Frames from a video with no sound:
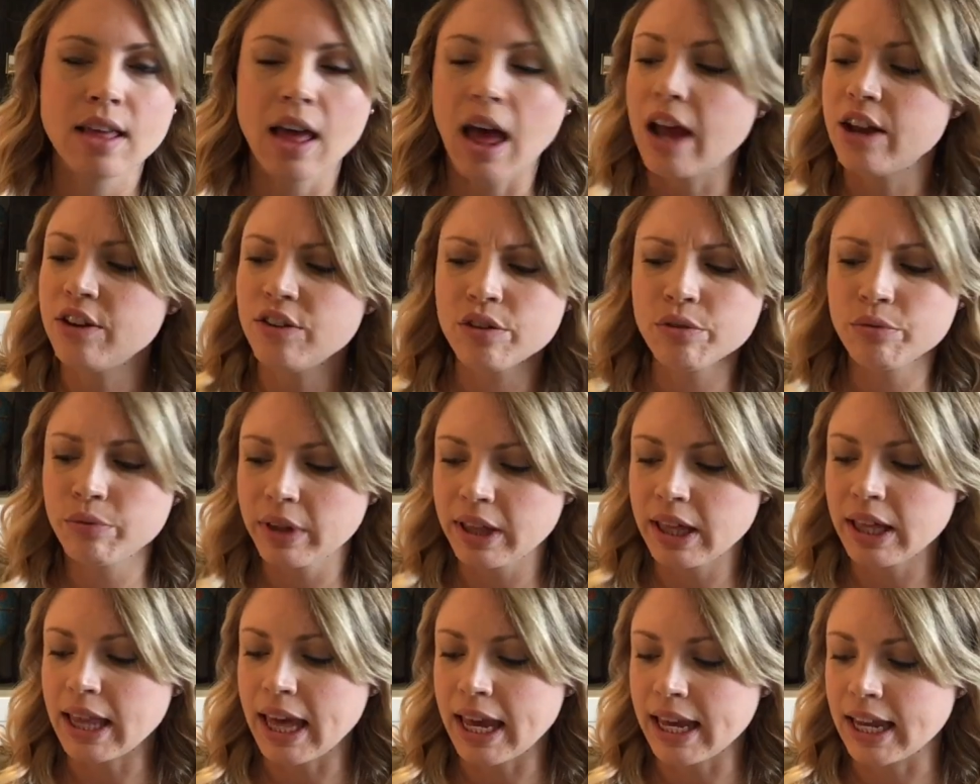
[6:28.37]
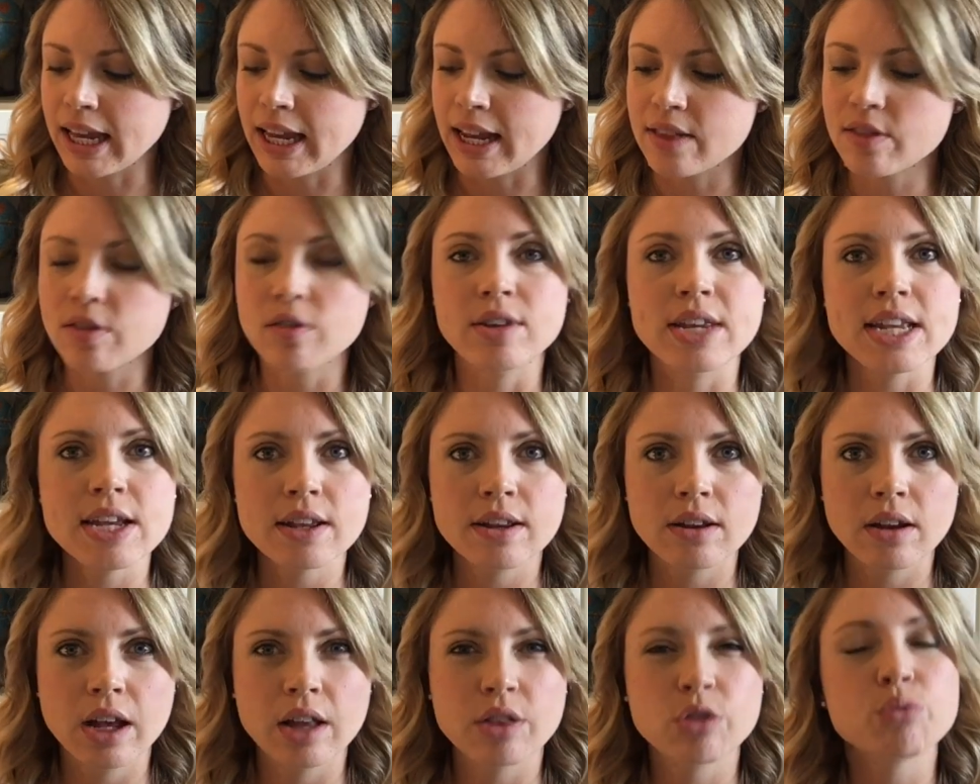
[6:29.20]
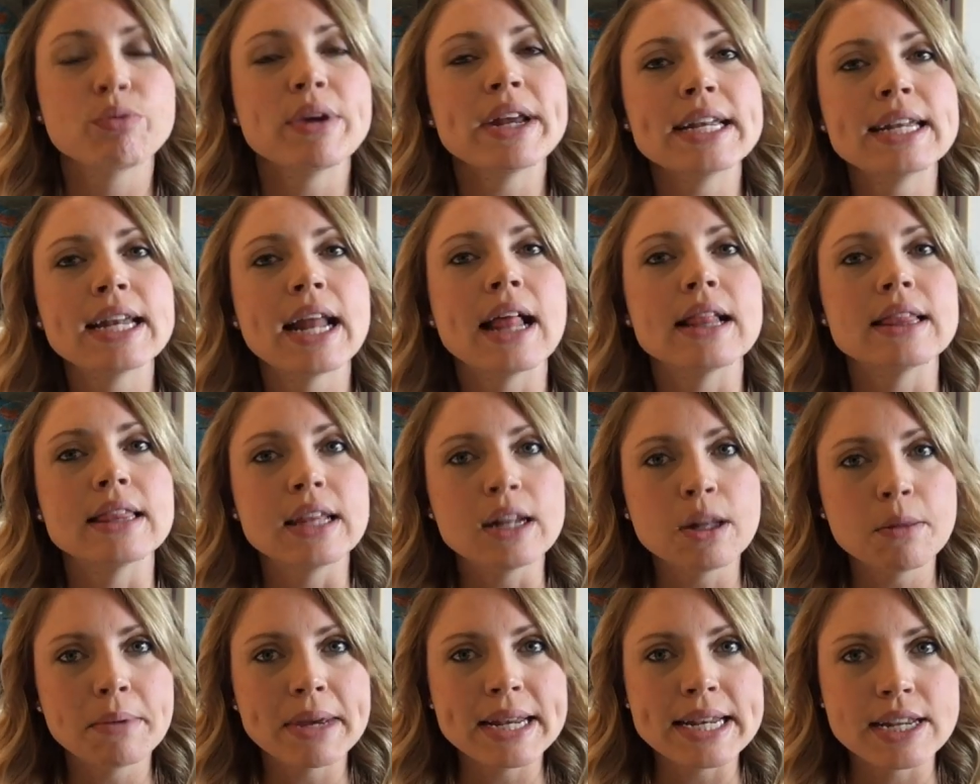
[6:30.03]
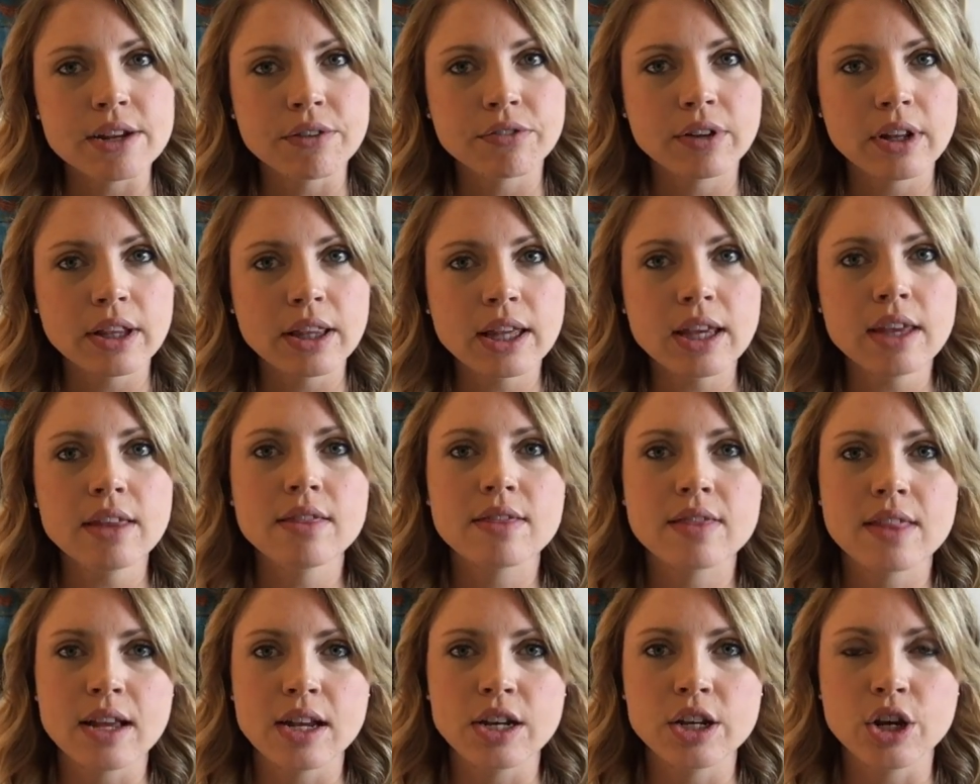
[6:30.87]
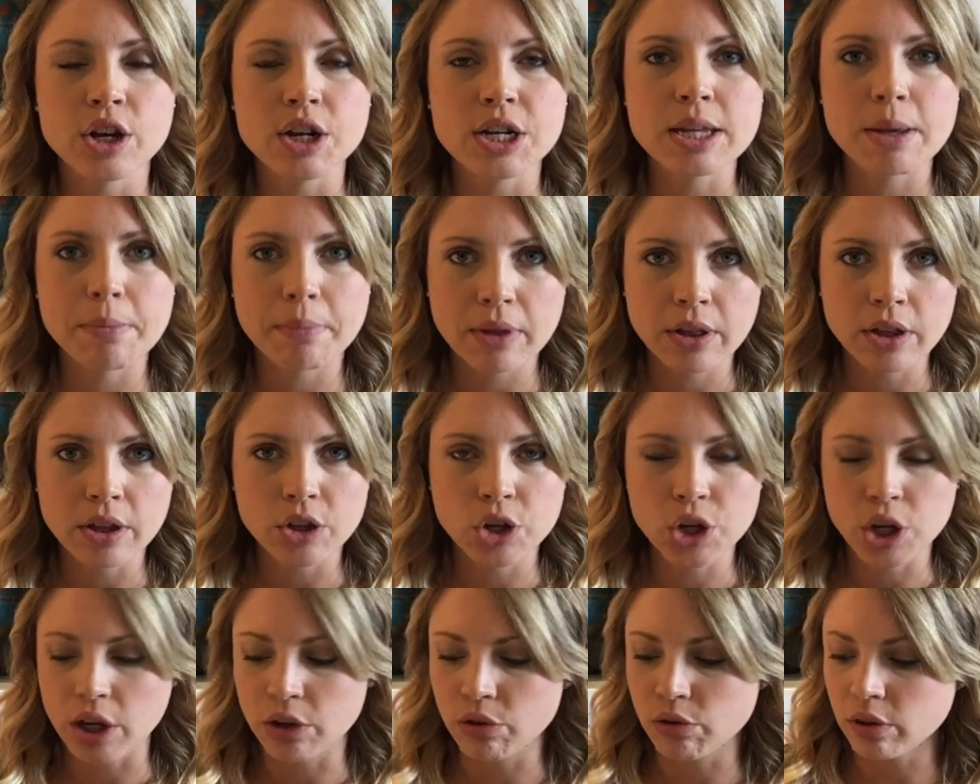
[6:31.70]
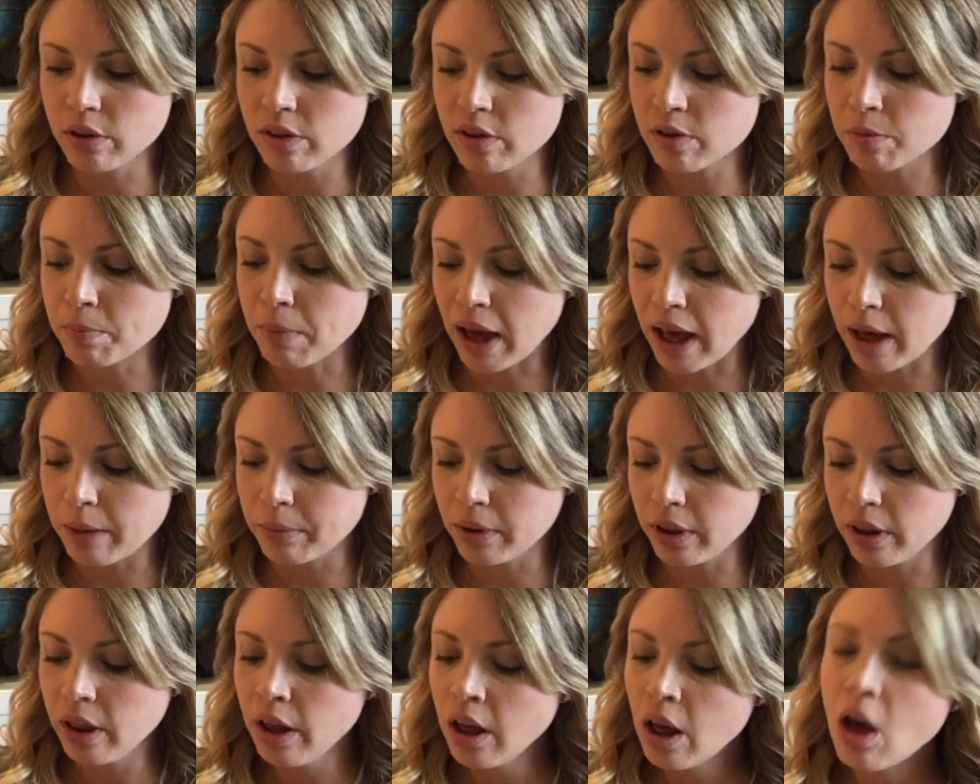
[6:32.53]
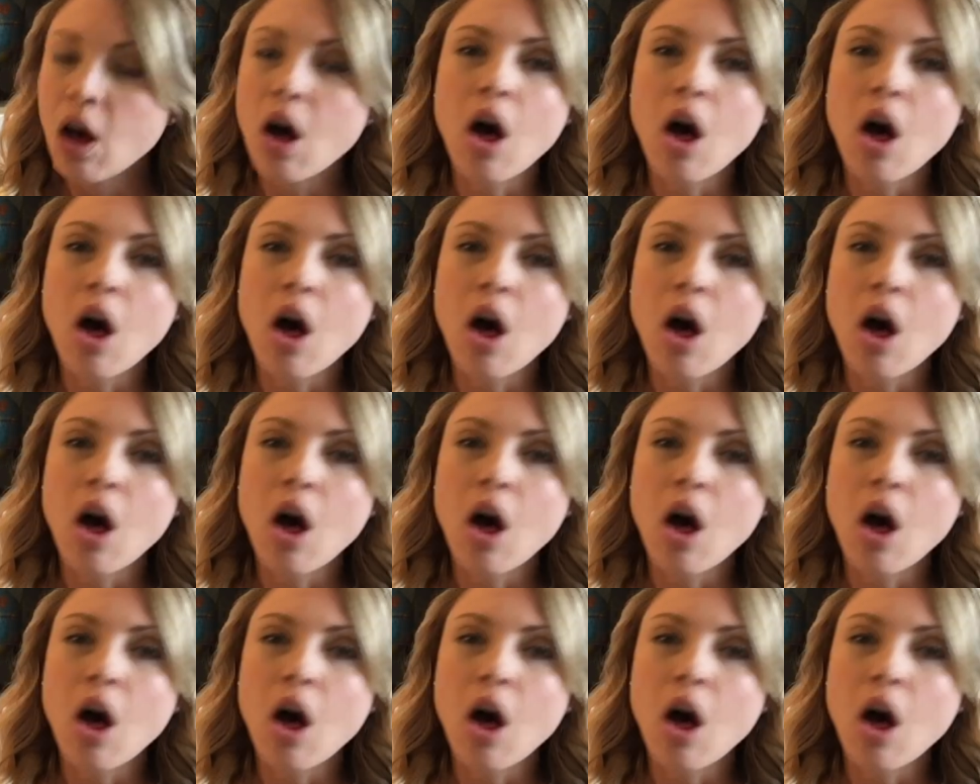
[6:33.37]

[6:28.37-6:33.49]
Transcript: I just really like it. It's written a little bit differently than your typical children's Bible.